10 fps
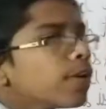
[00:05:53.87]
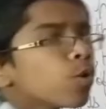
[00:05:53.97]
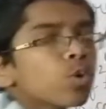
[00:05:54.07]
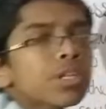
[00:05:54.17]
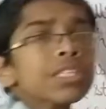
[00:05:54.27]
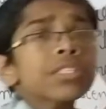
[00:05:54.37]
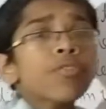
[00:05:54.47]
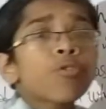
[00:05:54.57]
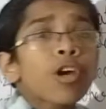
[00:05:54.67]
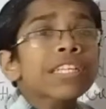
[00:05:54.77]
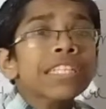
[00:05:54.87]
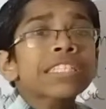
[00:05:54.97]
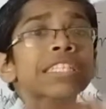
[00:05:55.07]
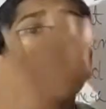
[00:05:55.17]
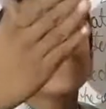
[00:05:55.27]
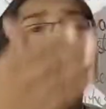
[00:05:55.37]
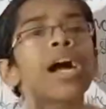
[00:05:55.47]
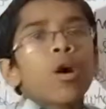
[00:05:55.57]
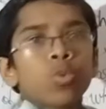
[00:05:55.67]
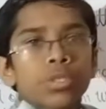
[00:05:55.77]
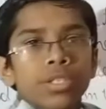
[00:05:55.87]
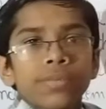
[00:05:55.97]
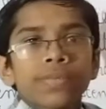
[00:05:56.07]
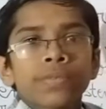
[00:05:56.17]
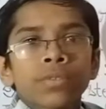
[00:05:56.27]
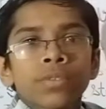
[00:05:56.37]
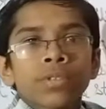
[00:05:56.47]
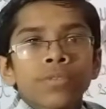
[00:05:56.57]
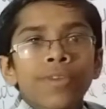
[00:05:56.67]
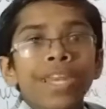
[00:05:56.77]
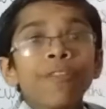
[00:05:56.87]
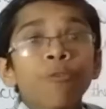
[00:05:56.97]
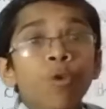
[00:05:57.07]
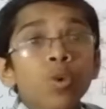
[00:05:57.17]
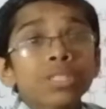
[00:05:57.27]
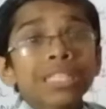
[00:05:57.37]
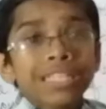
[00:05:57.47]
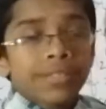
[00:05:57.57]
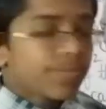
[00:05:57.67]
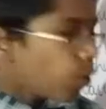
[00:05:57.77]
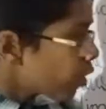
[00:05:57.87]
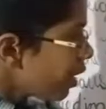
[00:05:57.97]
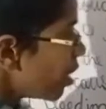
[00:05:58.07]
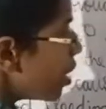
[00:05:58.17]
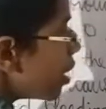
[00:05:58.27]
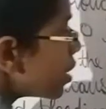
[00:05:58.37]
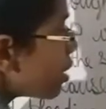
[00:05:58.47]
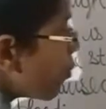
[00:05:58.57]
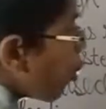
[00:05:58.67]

will notice, the water is coming out very forcefully, okay, the